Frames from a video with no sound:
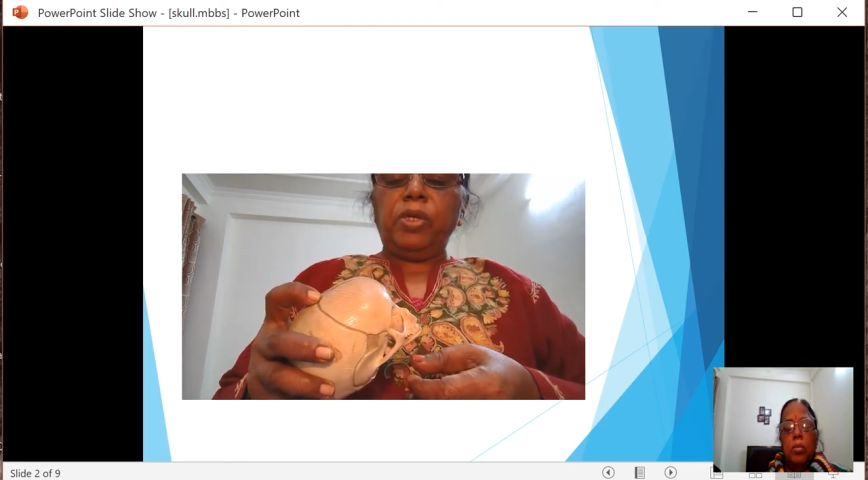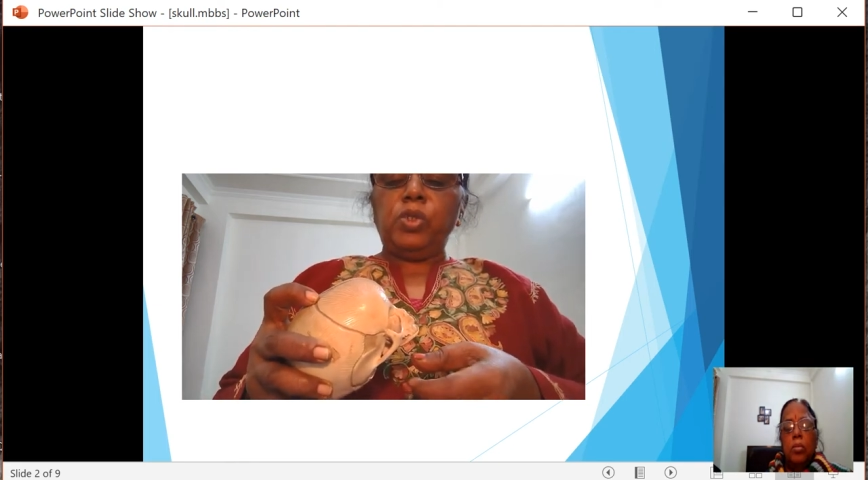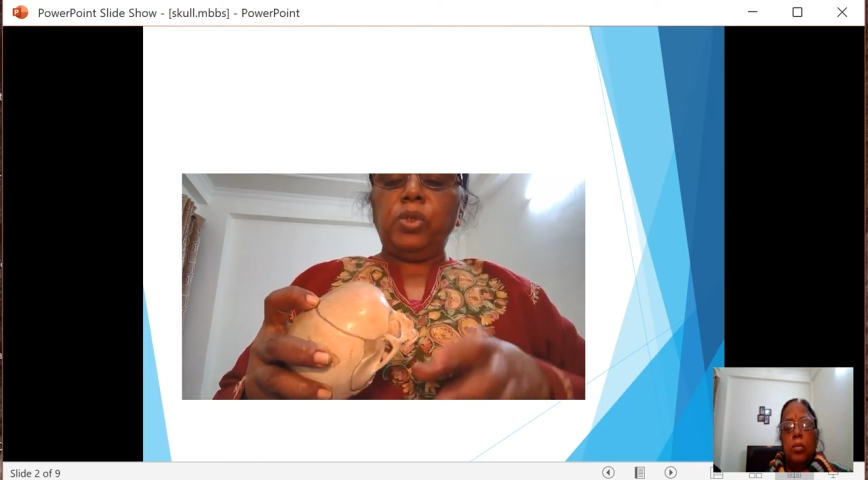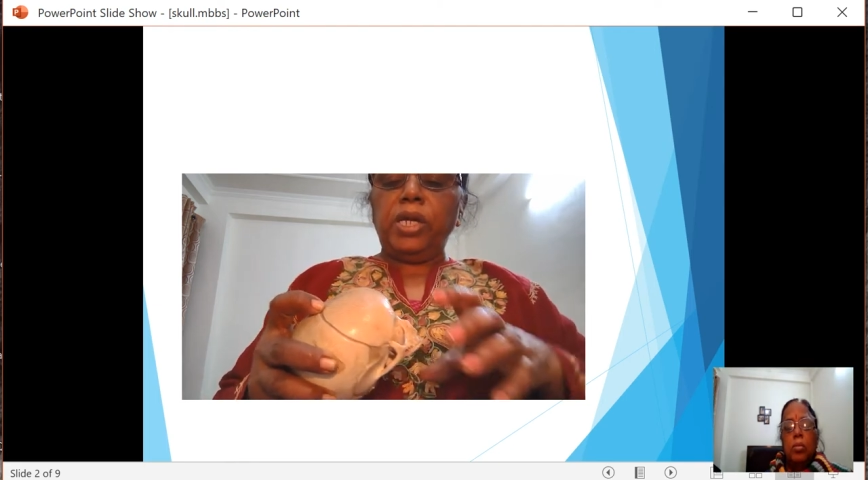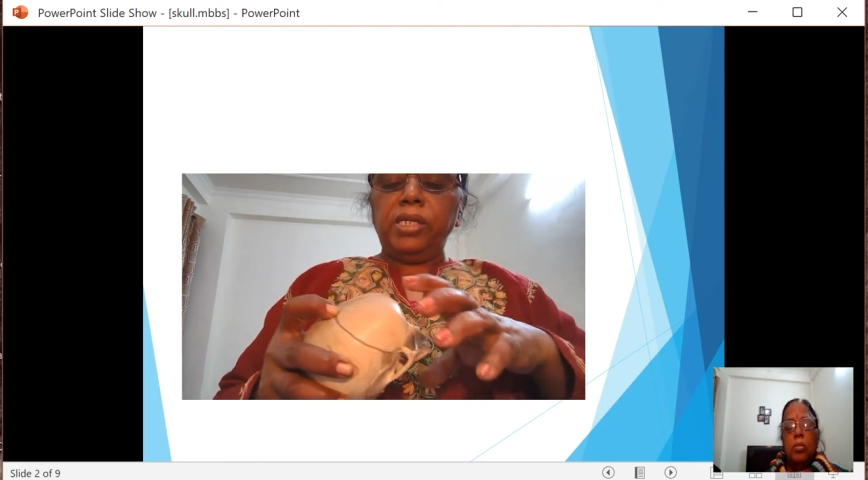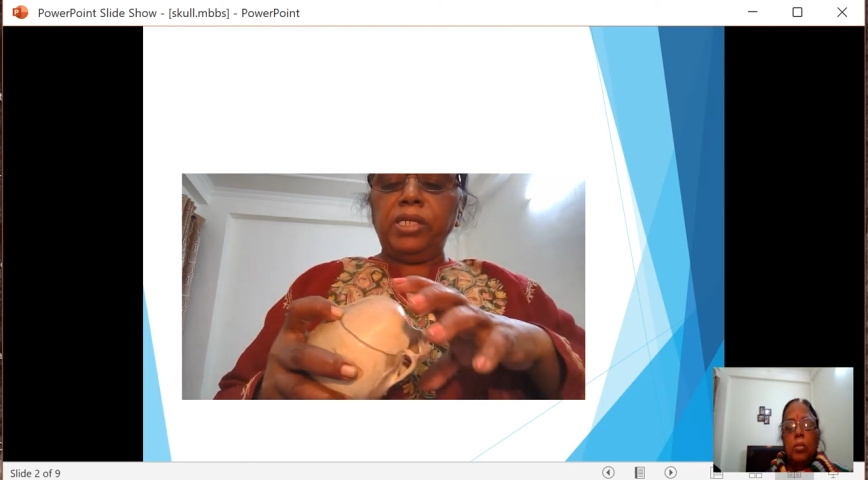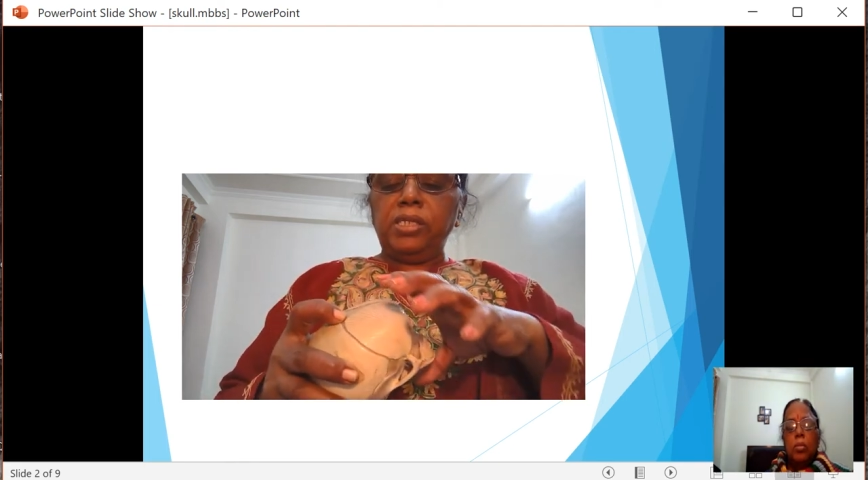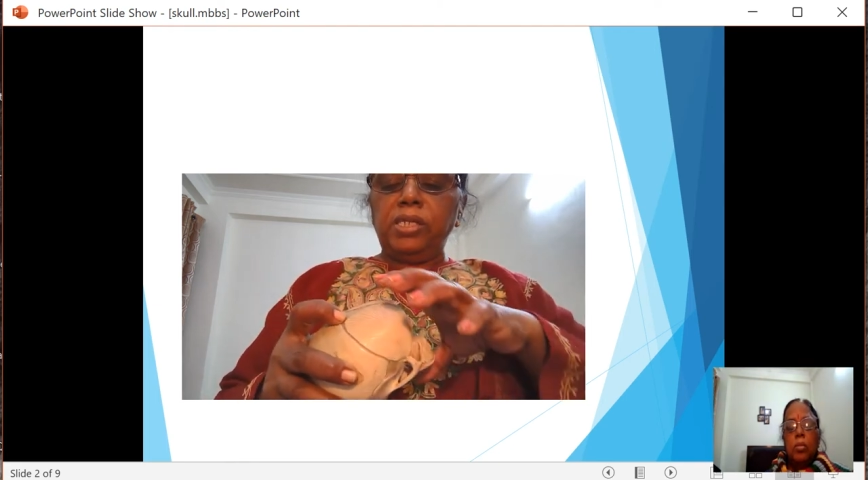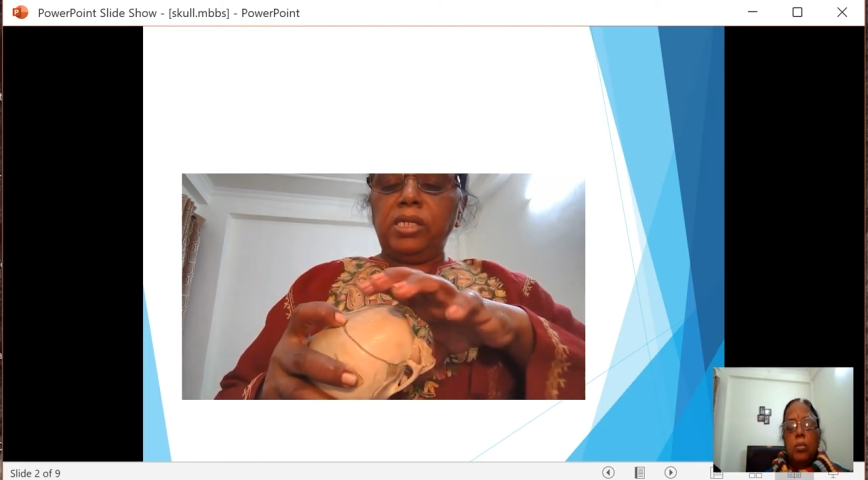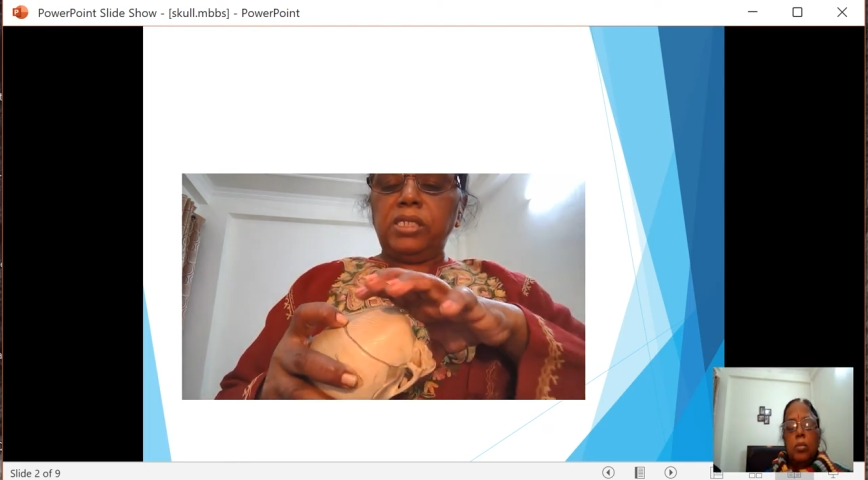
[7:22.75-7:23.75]
So that
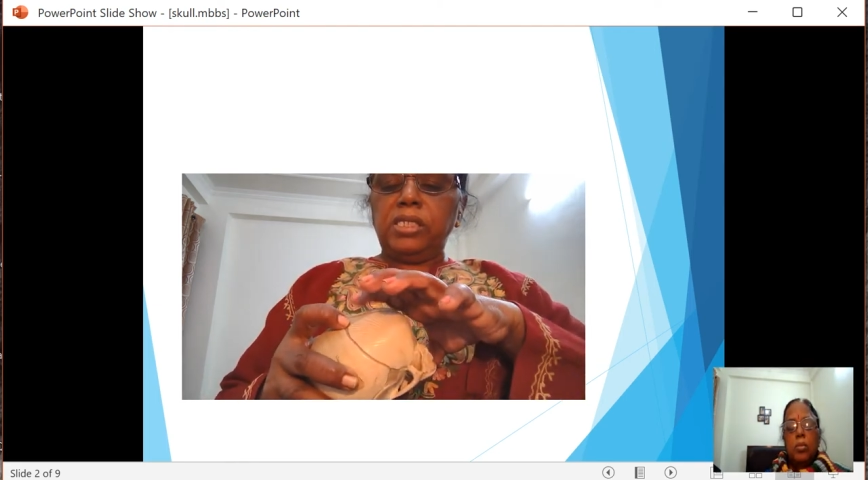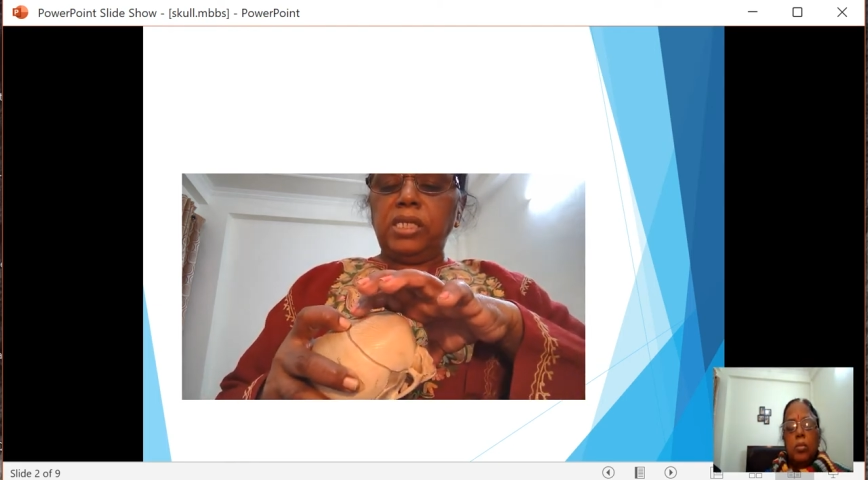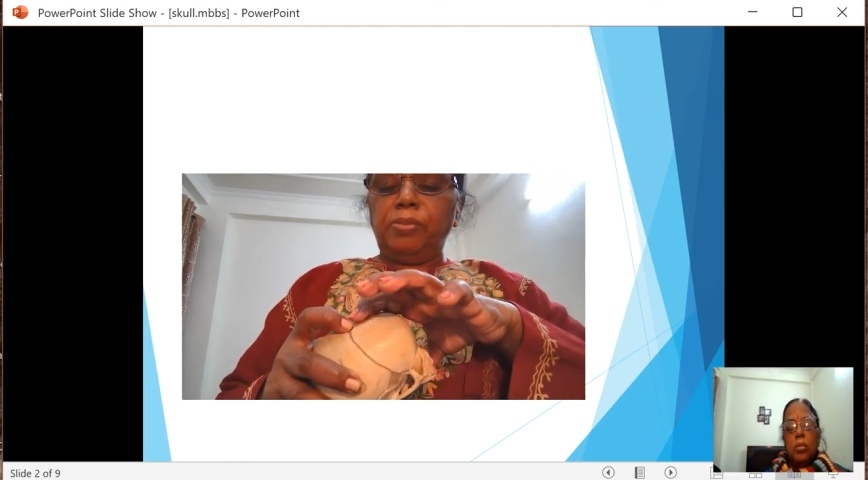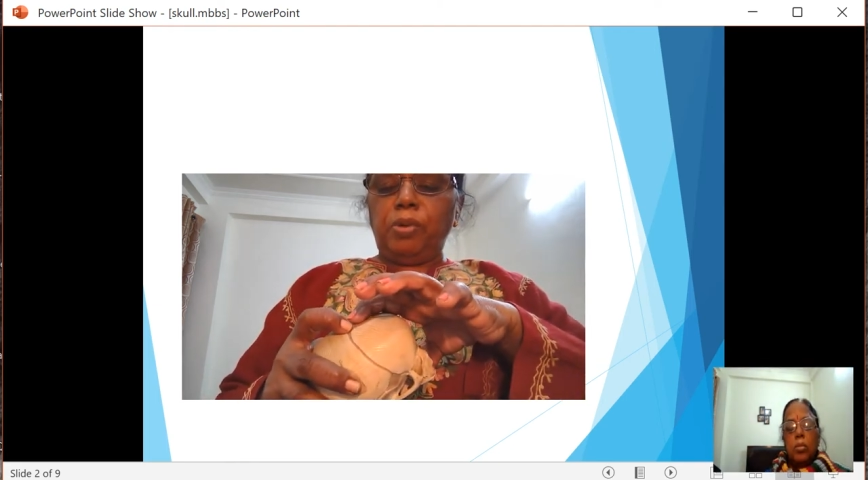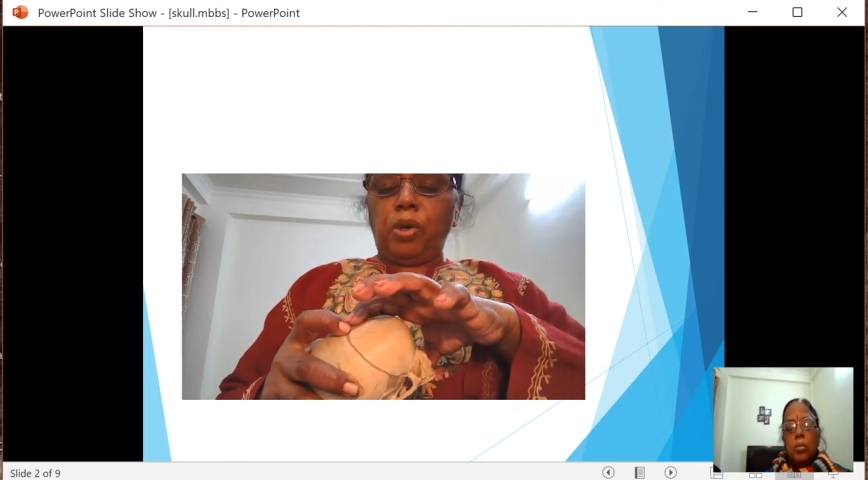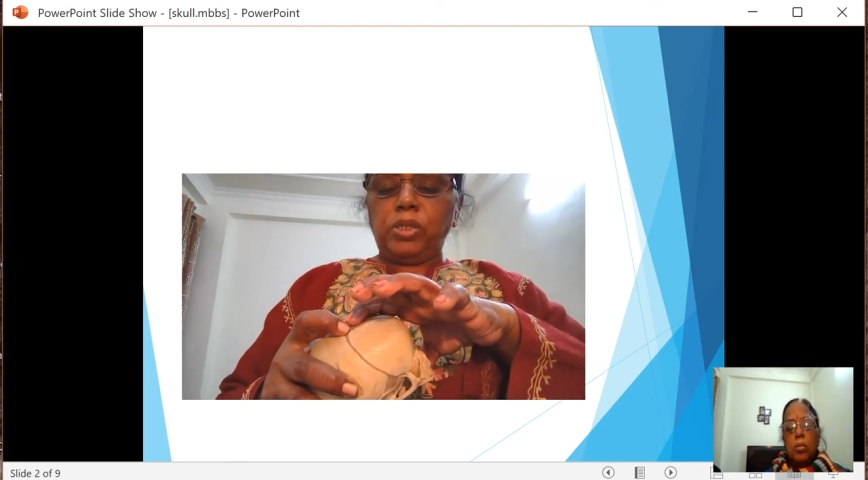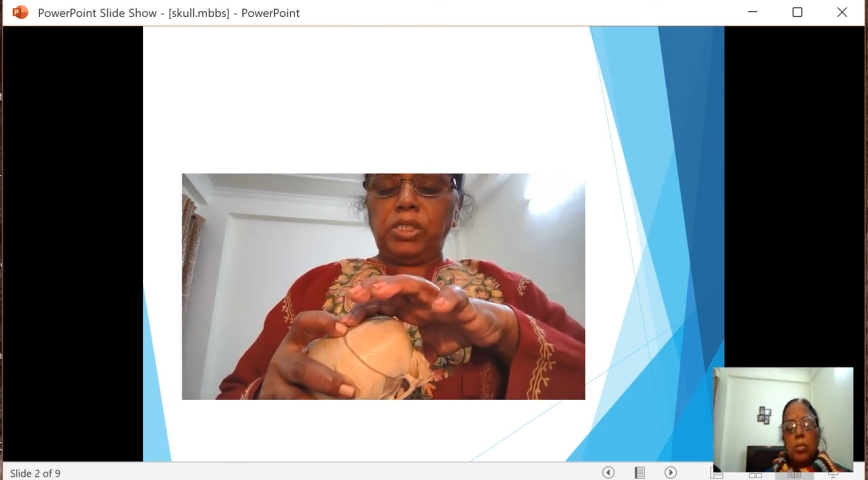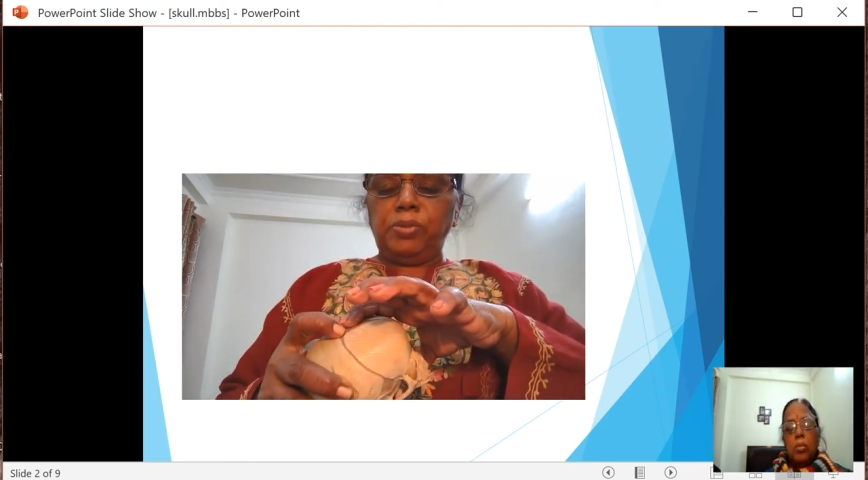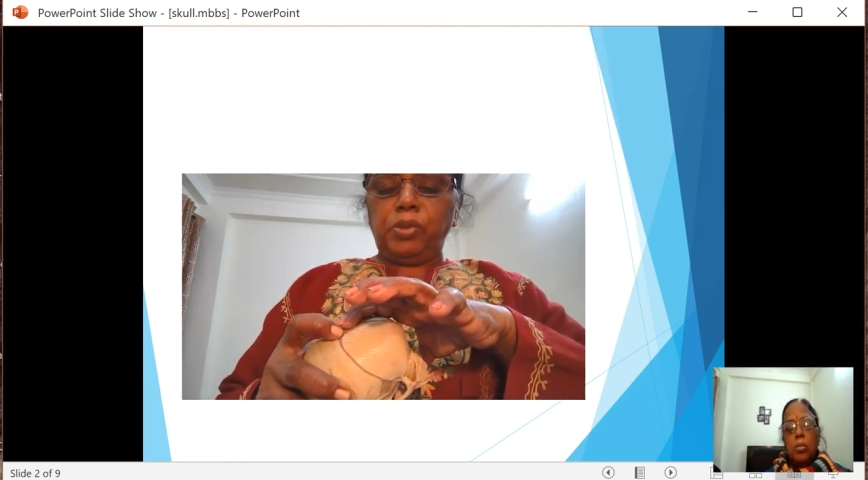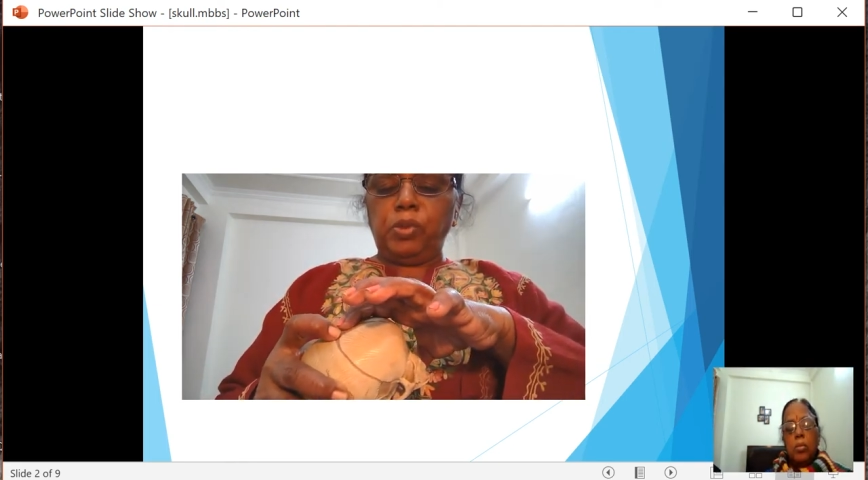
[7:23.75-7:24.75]
is
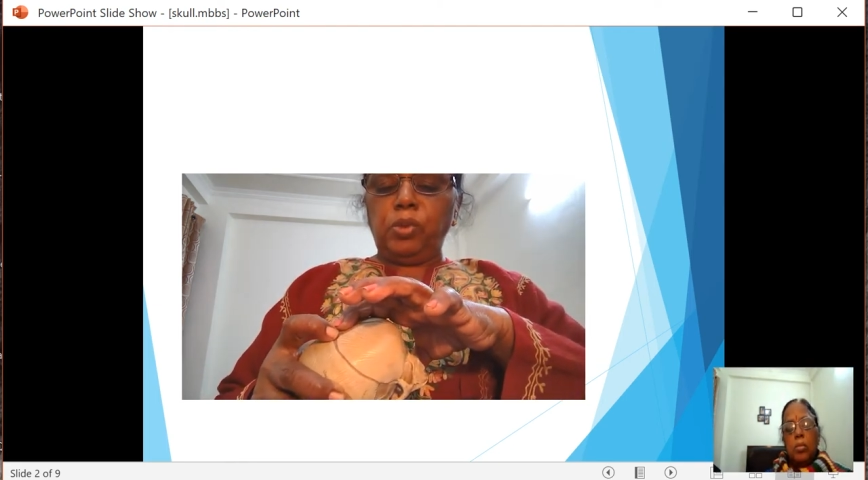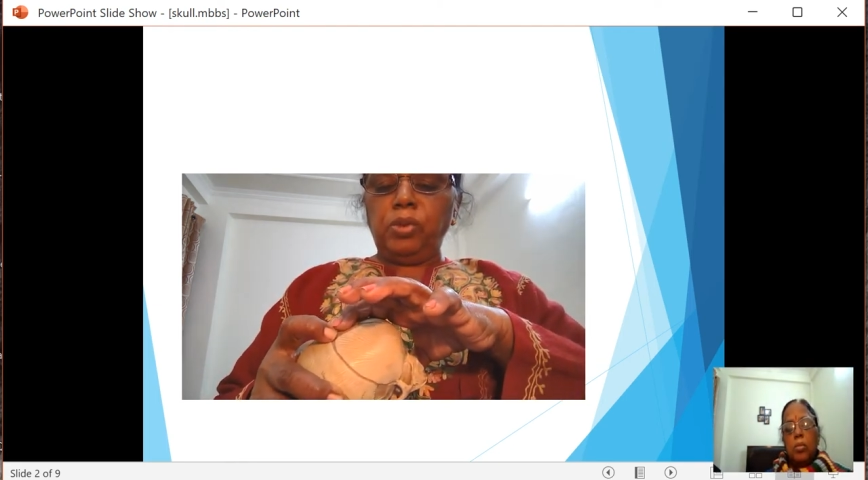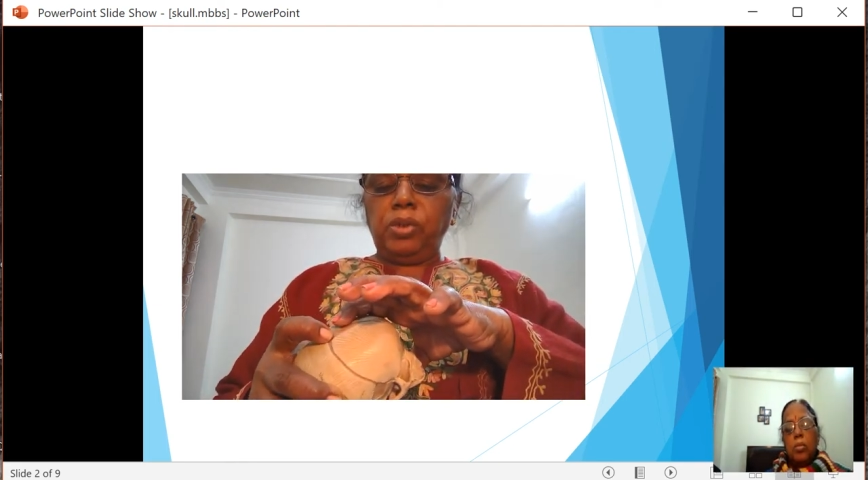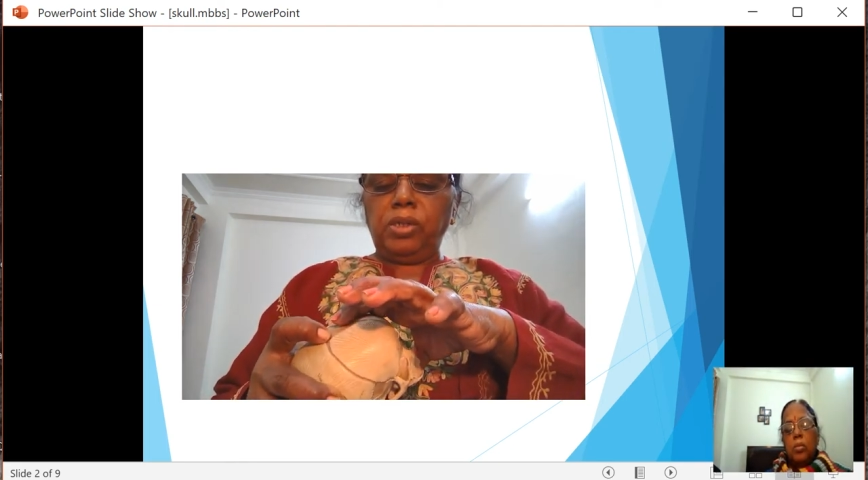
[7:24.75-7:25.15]
suboccipito